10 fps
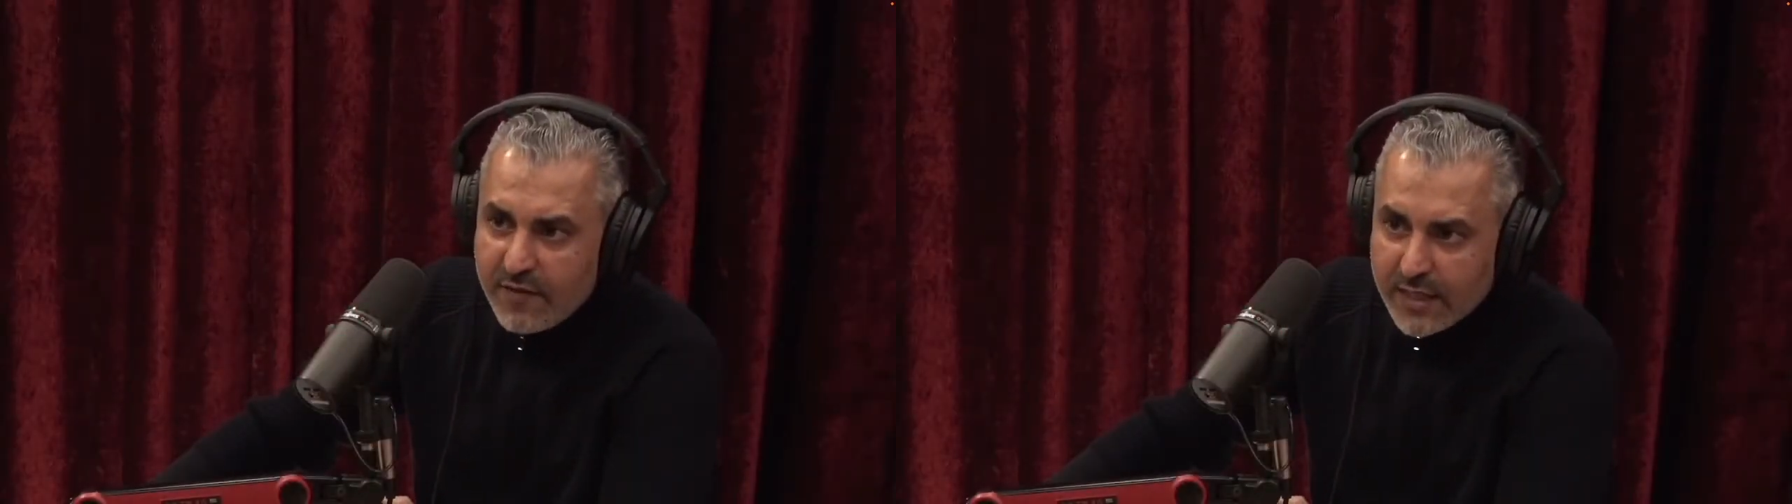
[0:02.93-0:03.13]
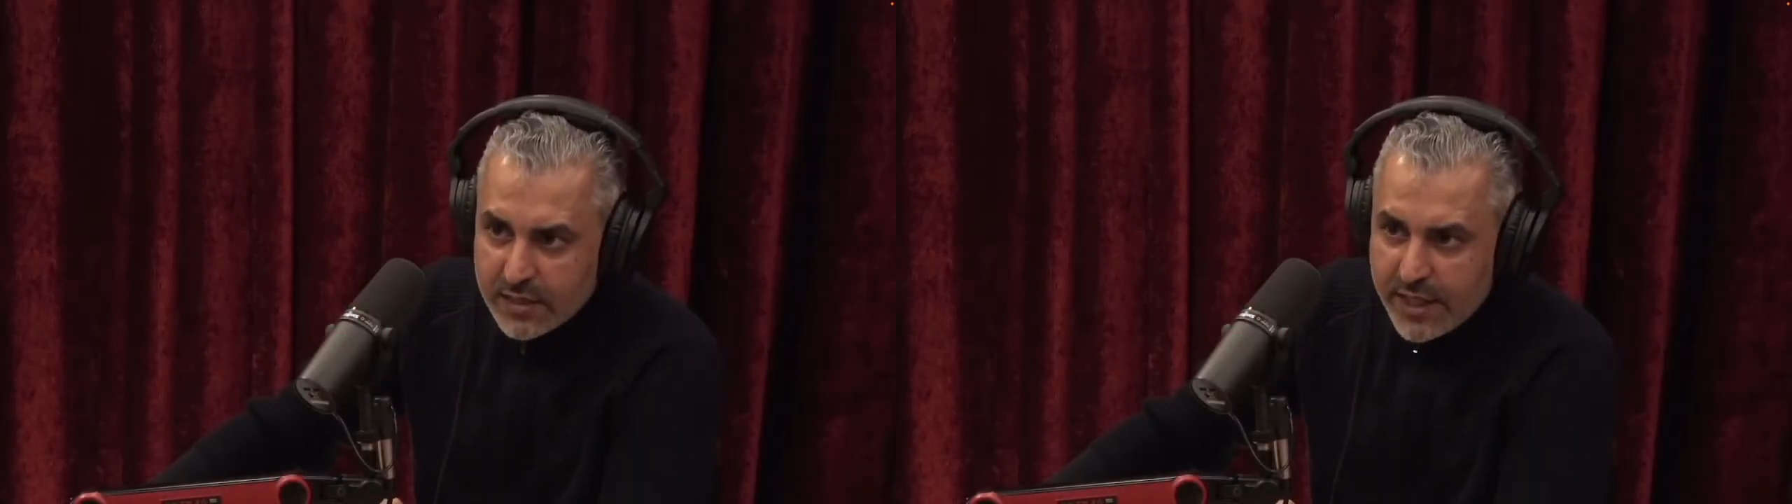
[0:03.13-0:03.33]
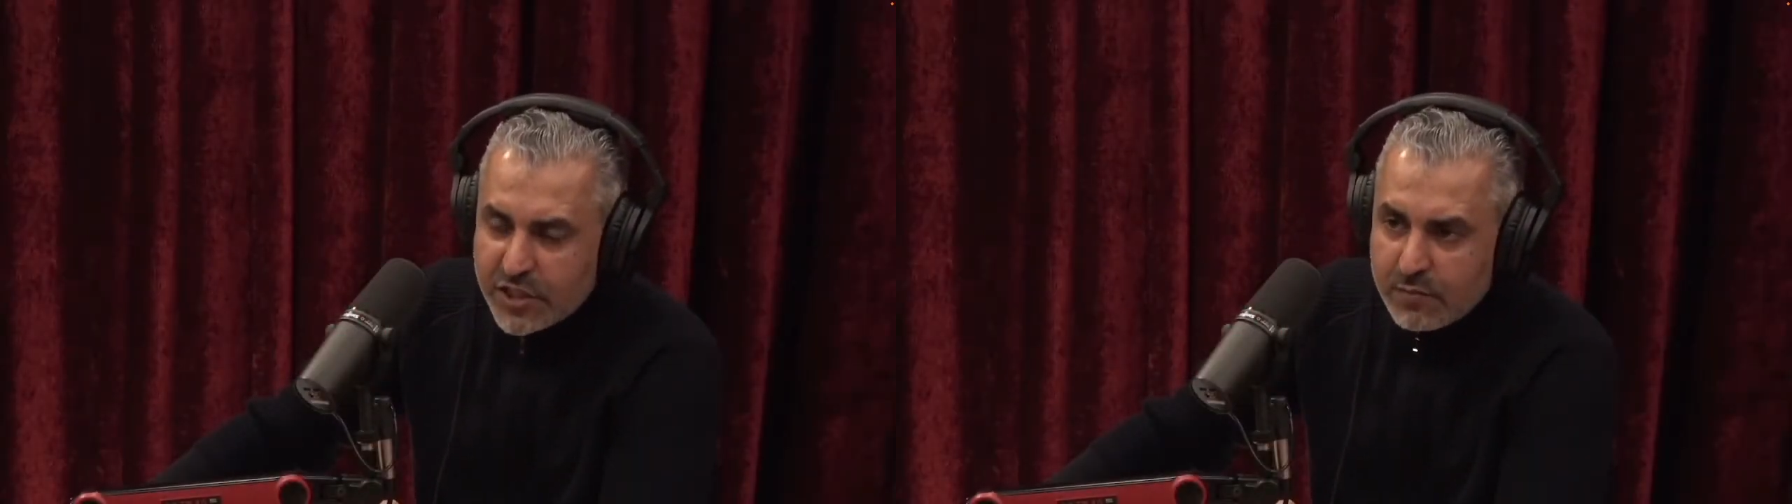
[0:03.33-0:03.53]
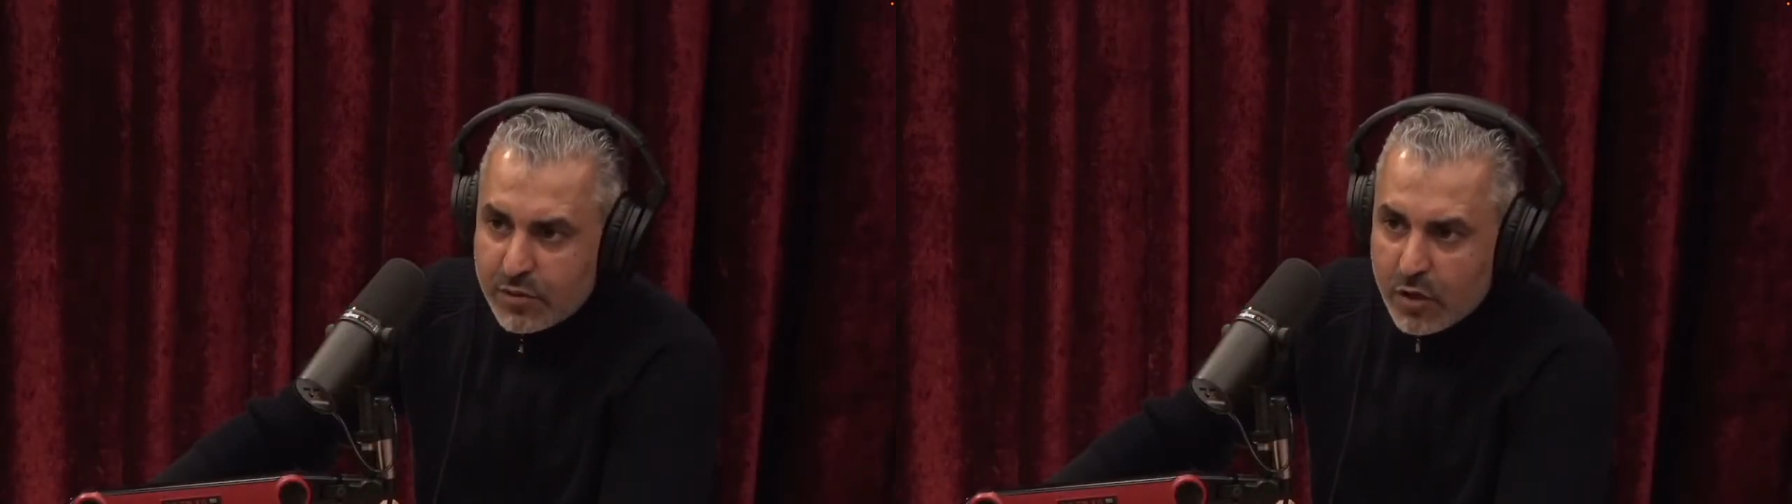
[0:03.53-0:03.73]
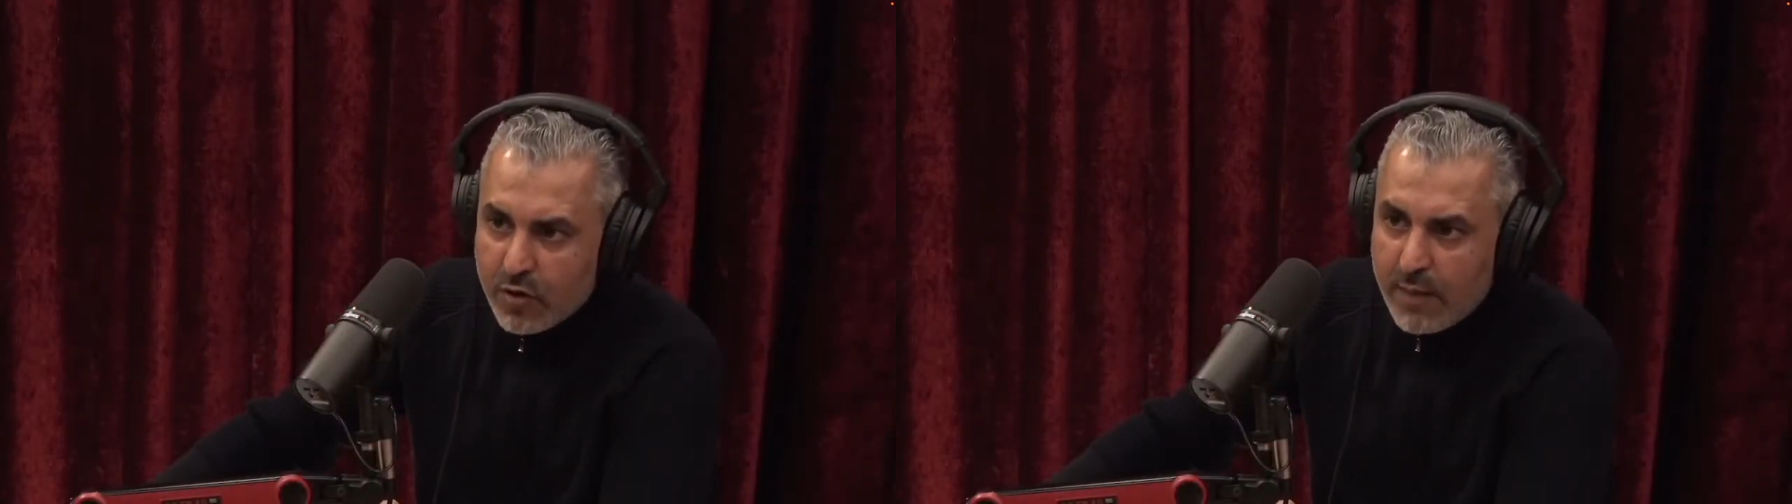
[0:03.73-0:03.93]
vaccination
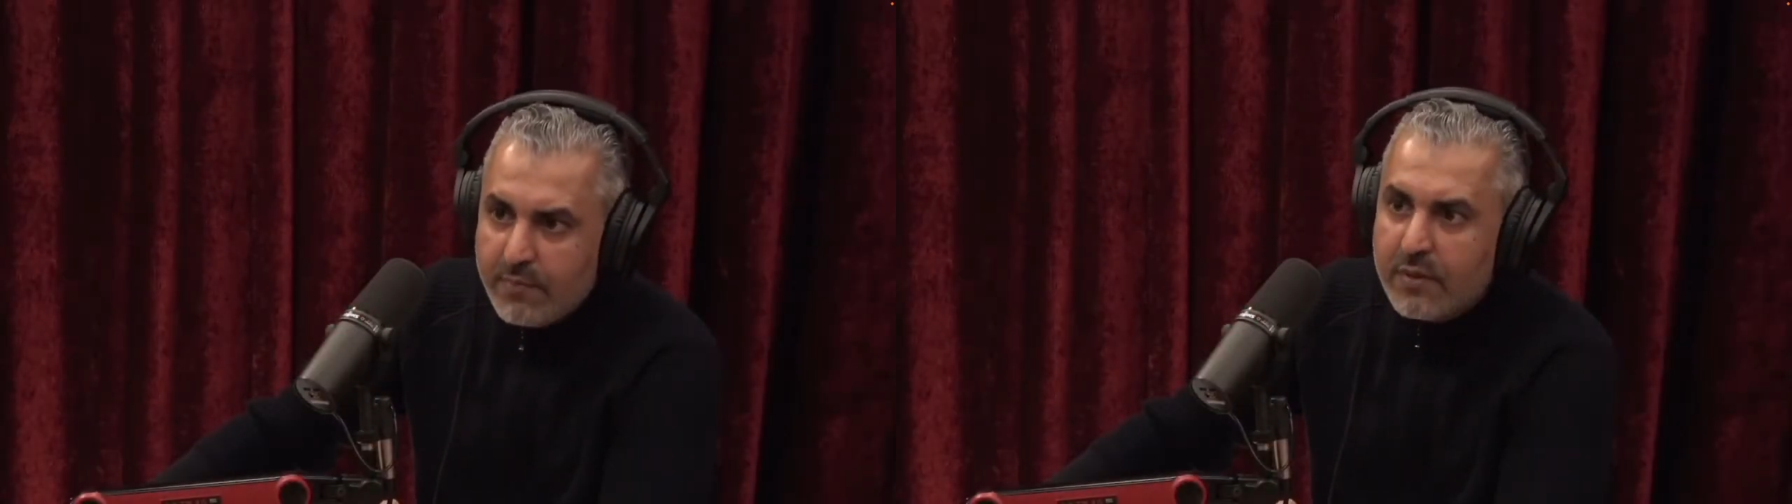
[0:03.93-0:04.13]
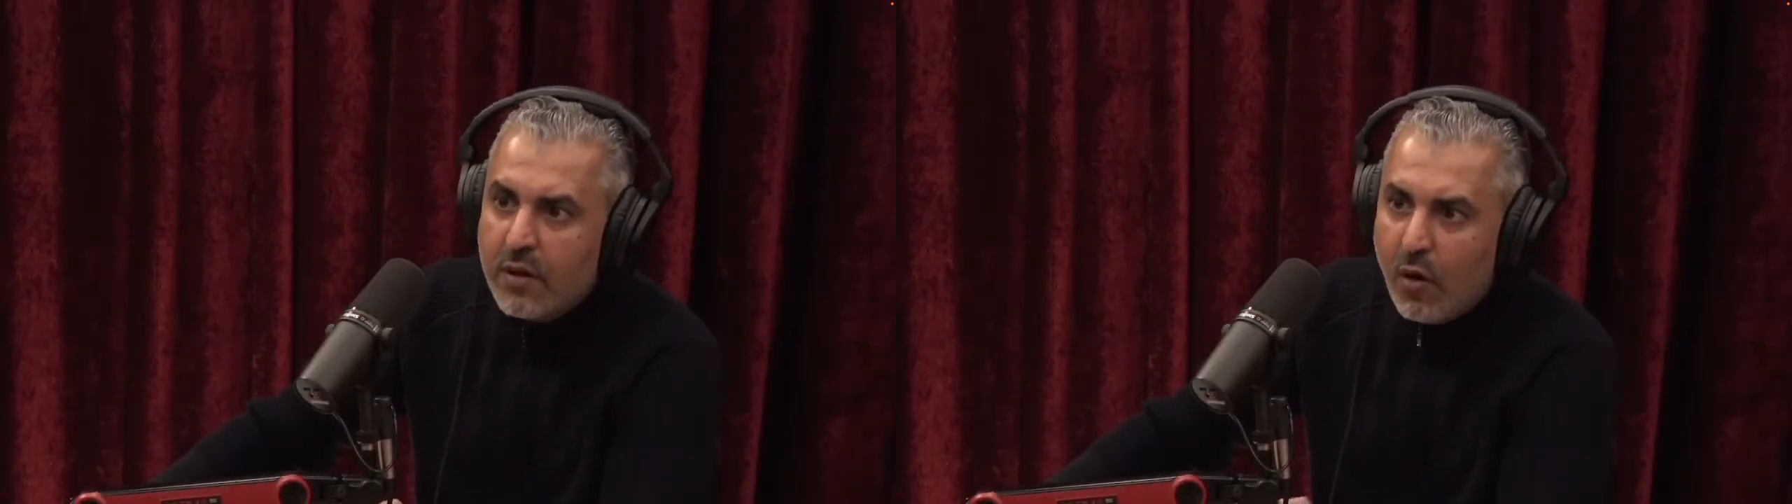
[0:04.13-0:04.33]
program